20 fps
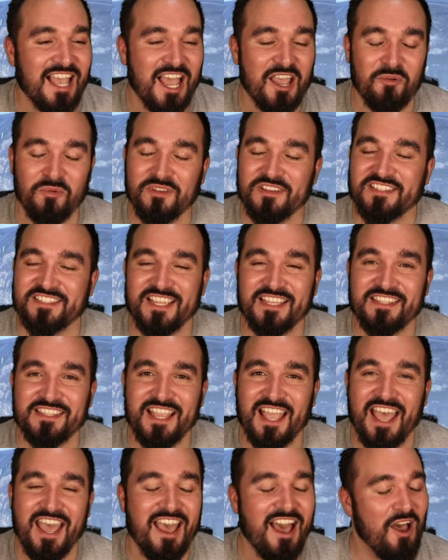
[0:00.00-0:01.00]
I will sit
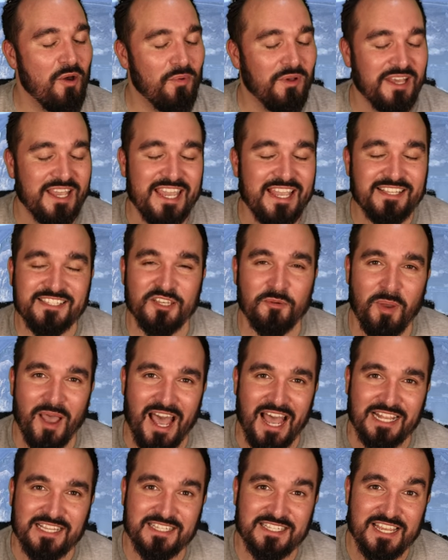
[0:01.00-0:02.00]
there, I will eat some
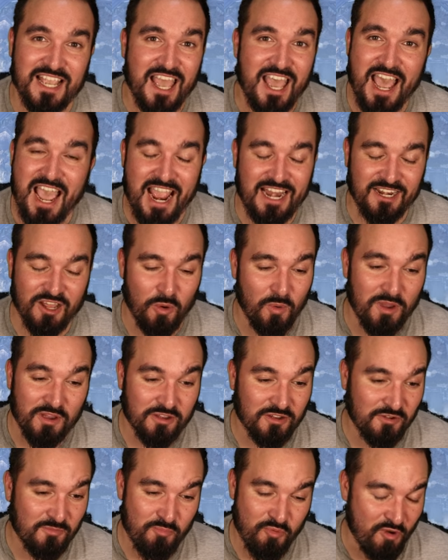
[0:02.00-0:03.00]
hats, and I will
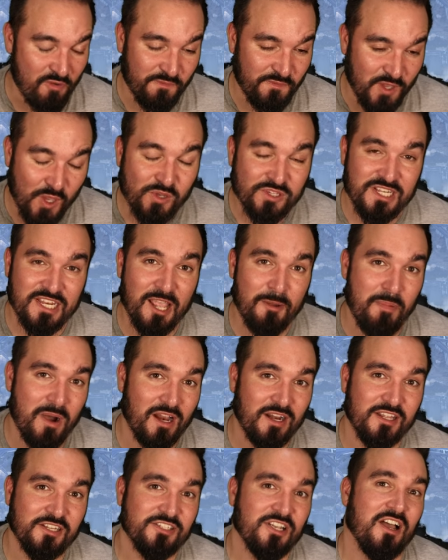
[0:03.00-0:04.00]
profusely
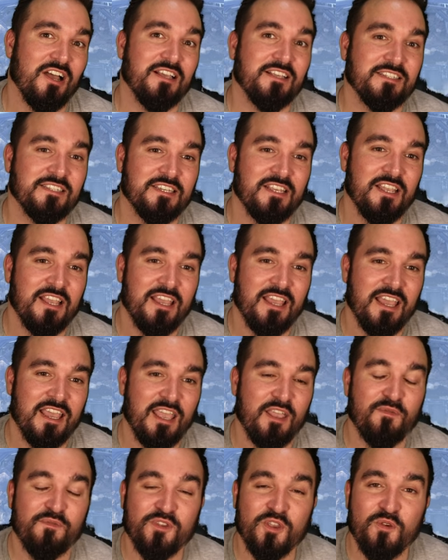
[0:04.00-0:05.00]
apologise
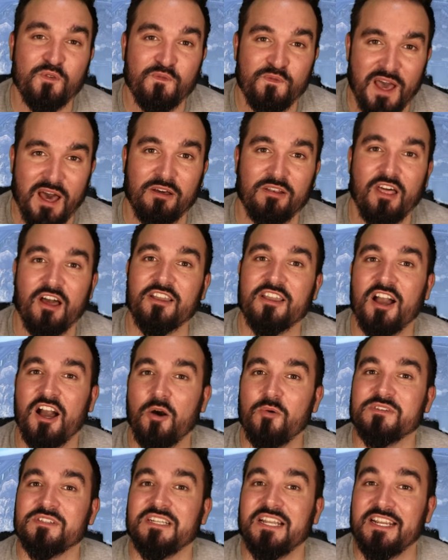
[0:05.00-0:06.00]
if you felt like I
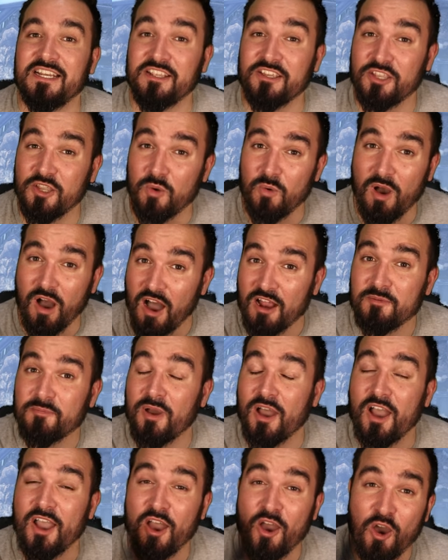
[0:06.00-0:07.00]
was leading you on,
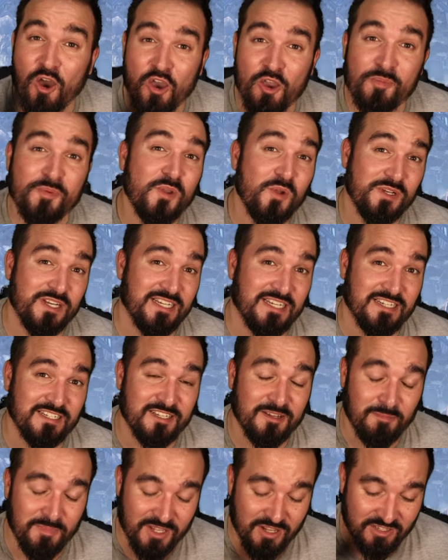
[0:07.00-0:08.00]
but I hope you
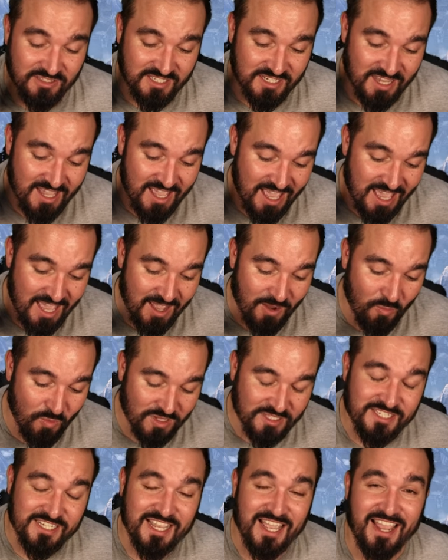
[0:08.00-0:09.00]
didn't, because
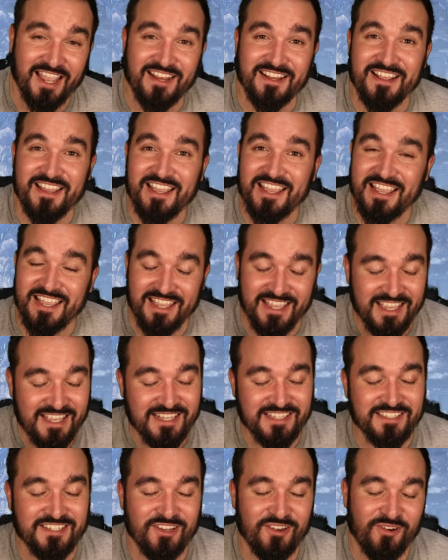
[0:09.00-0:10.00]
once again, it
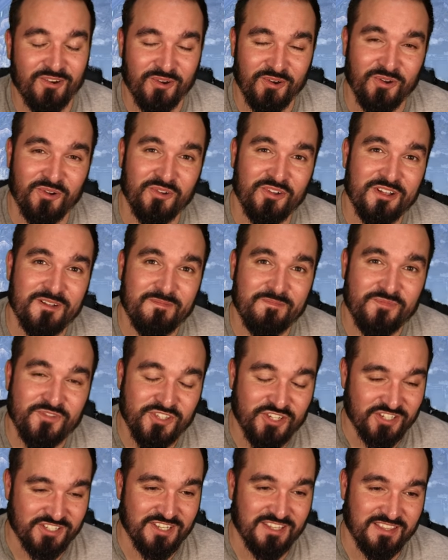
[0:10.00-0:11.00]
is all
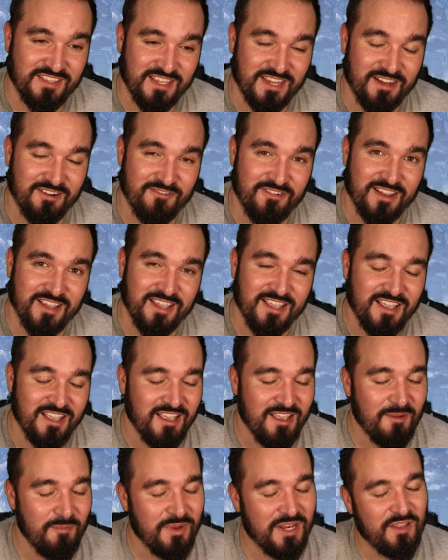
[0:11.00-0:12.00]
just a theory.
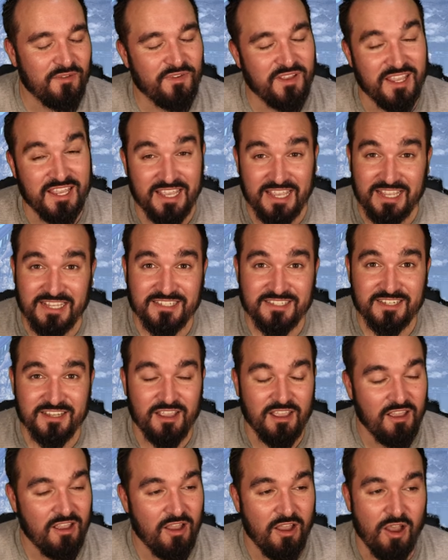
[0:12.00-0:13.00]
But if it is,
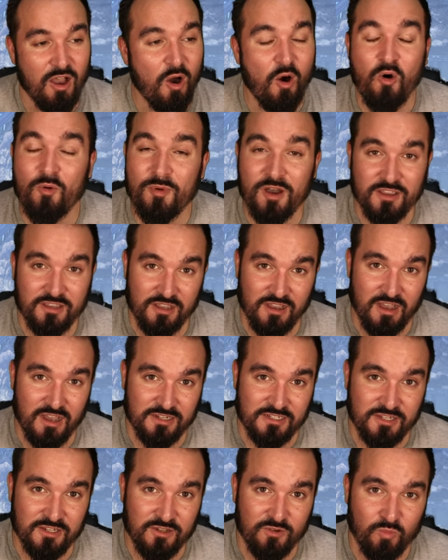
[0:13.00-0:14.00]
oh my
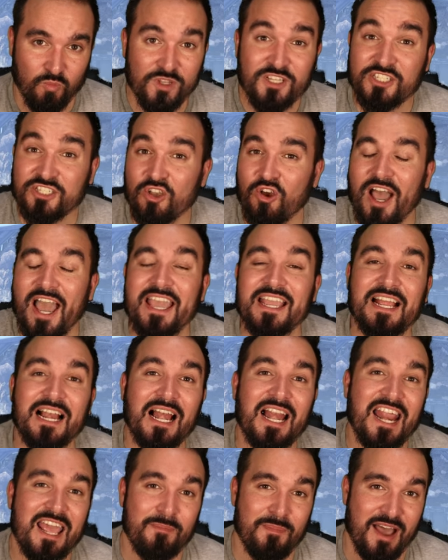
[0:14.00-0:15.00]
god. We saw a
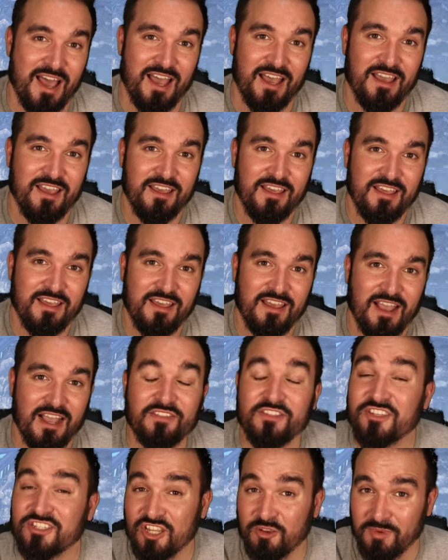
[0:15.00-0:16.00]
glimmer
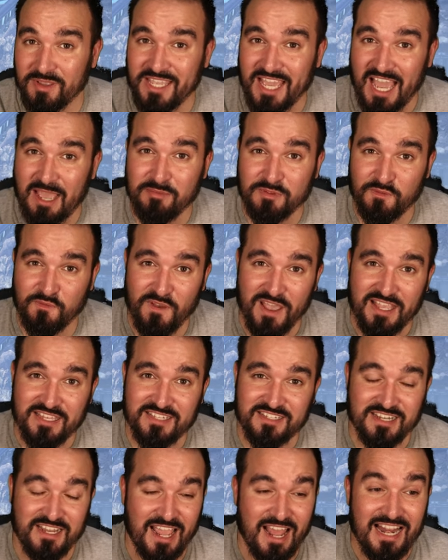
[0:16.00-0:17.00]
at the Summer Games
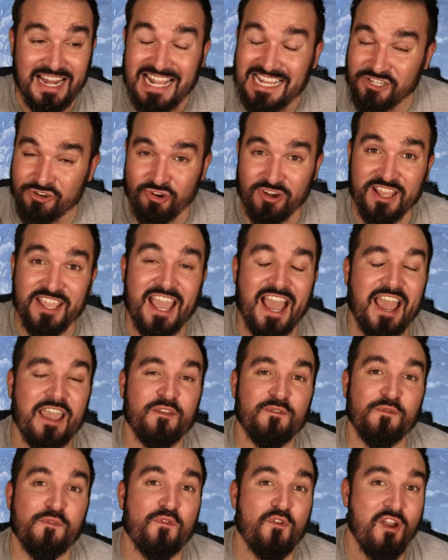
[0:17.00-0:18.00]
Fest, literally a
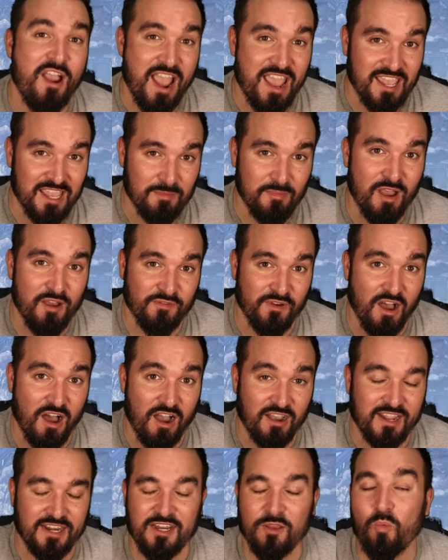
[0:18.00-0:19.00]
frame of
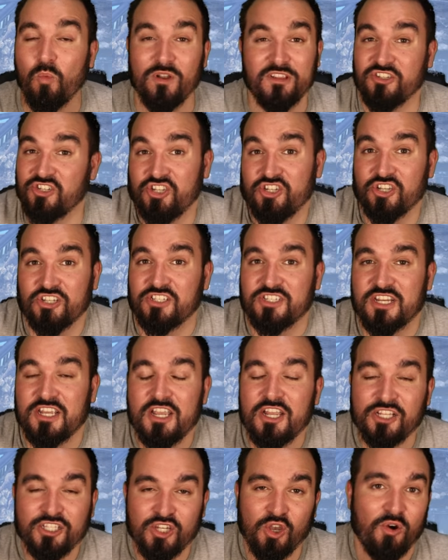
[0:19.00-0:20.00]
ARK, and it was just
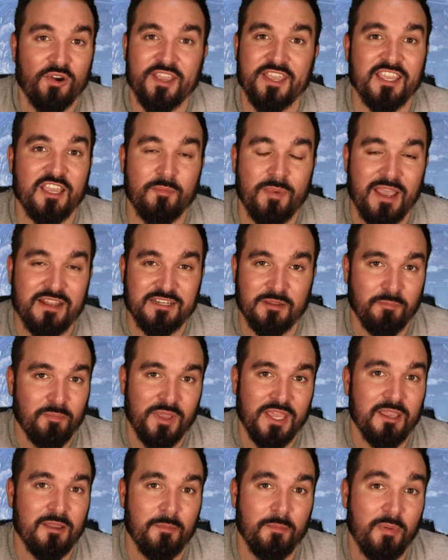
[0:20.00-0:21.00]
talking about it
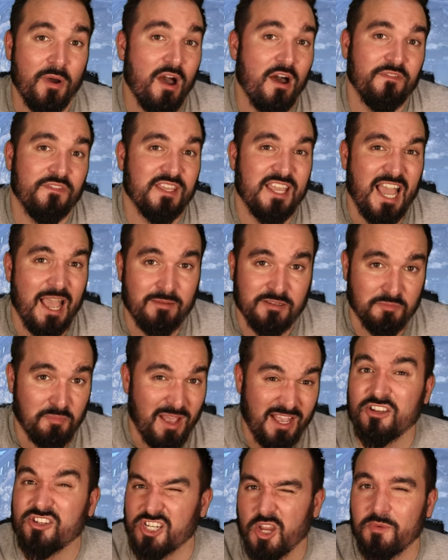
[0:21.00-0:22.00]
being part of the game's
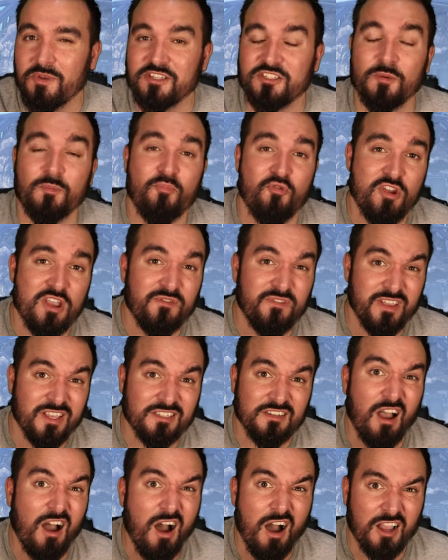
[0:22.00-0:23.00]
past, showing some
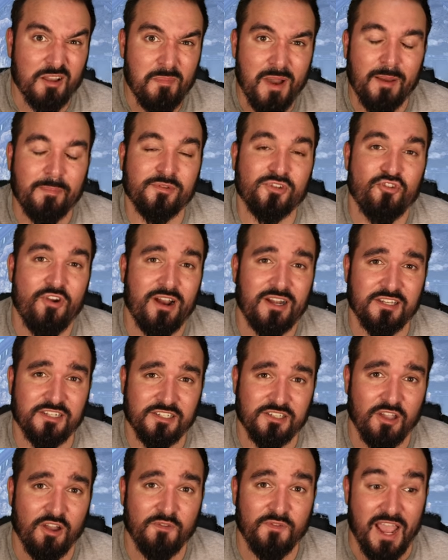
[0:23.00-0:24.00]
previous ARK map trailer
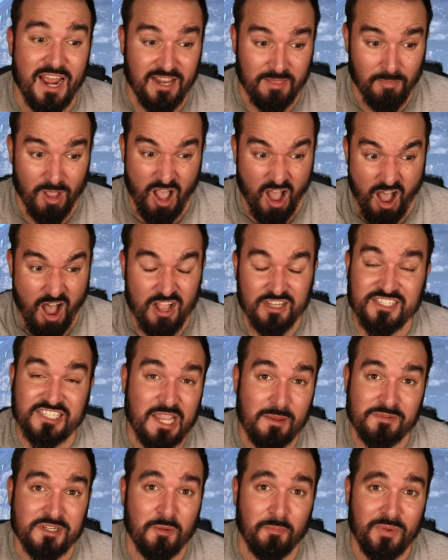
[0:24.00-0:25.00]
stuff, and my heart
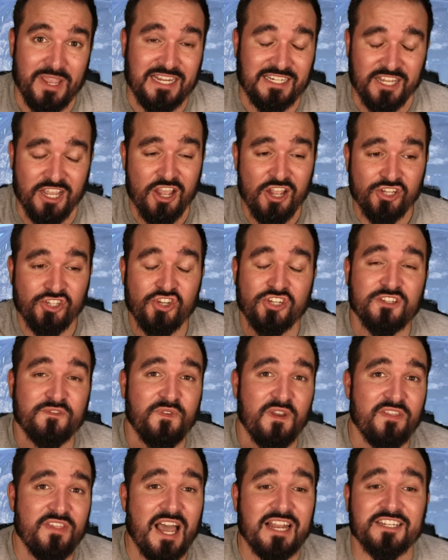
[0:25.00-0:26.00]
skipped a beat just
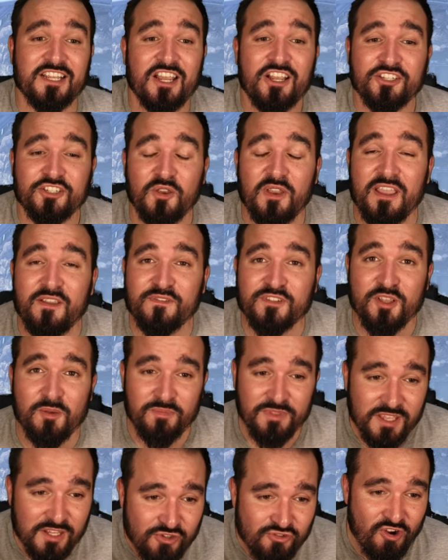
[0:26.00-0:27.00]
for that. So if
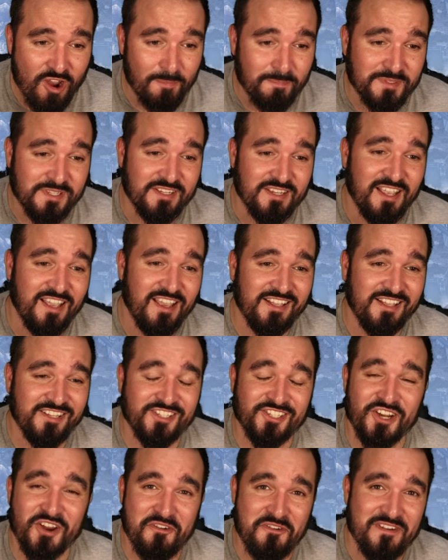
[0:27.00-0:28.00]
something drops
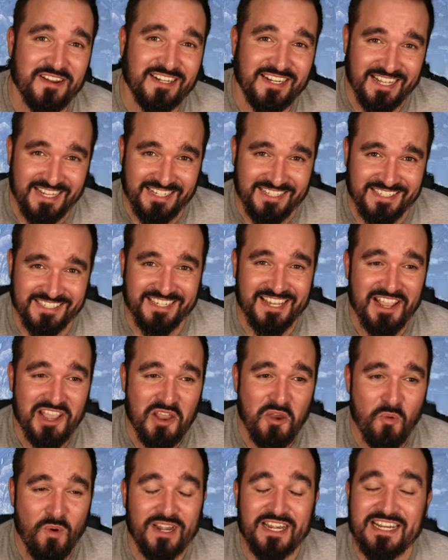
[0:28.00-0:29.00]
during this,
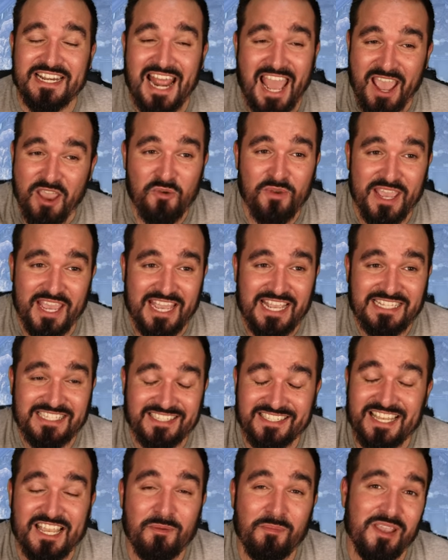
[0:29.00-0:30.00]
when now it's
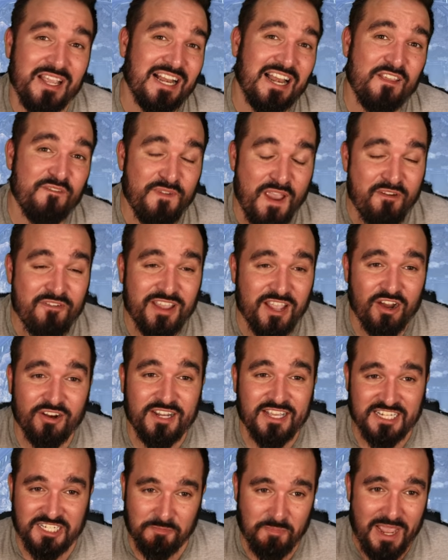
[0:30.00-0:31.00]
seemingly very
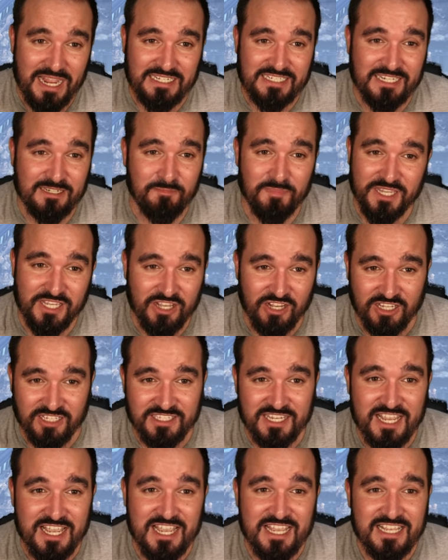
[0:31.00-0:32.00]
unexpected,
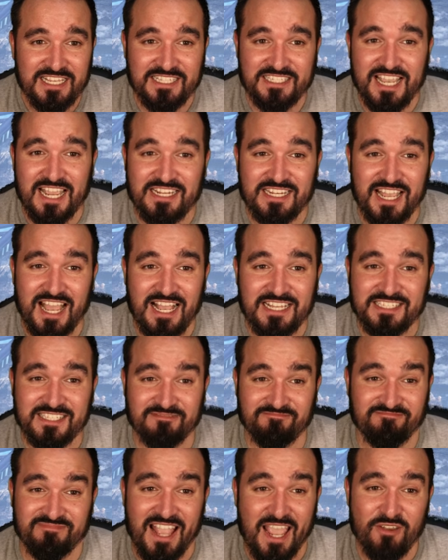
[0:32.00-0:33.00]
because Zed
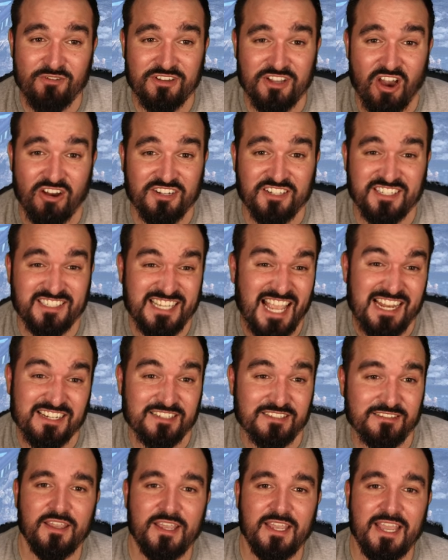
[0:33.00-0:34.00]
has now kind of said
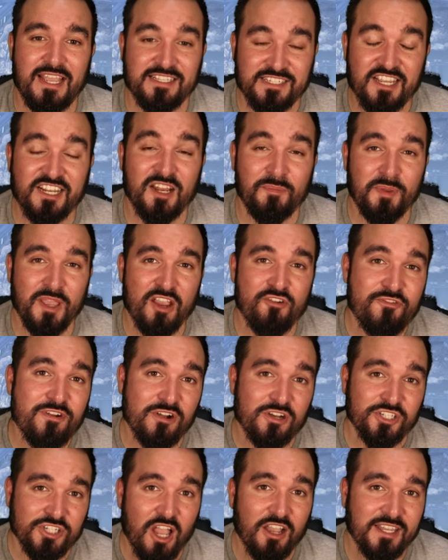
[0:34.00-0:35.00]
it's going to be a
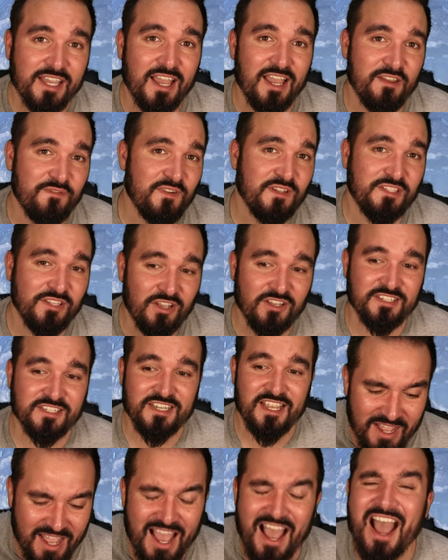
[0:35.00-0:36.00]
real shocker if it
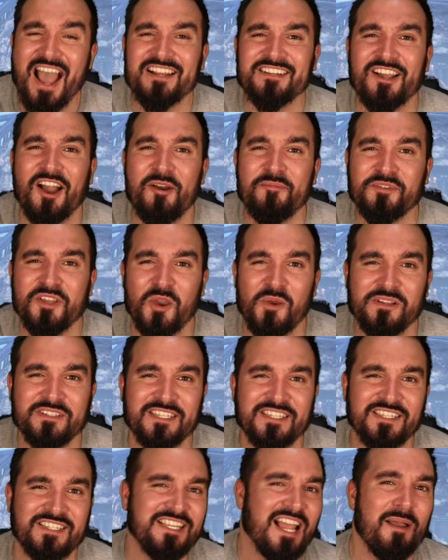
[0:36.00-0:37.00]
does, and I'm going
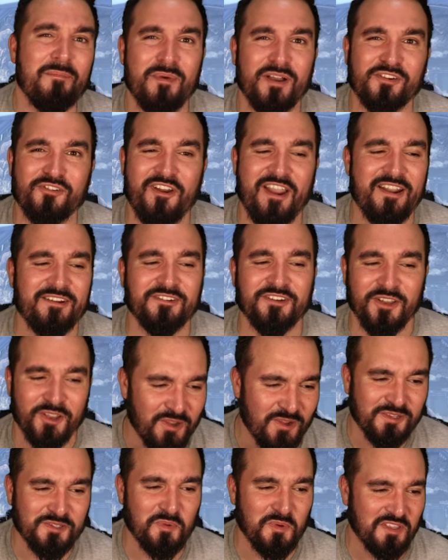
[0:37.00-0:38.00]
to stand my ground.
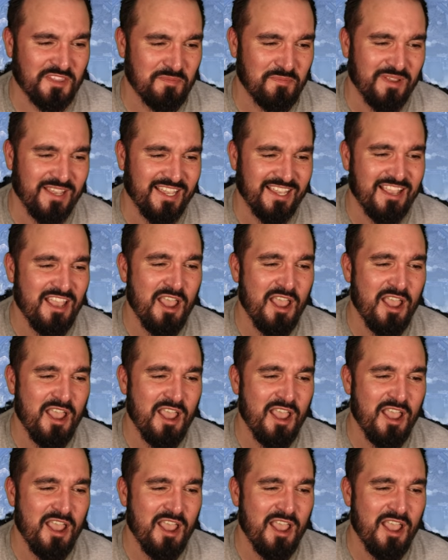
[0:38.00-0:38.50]
Who's with me?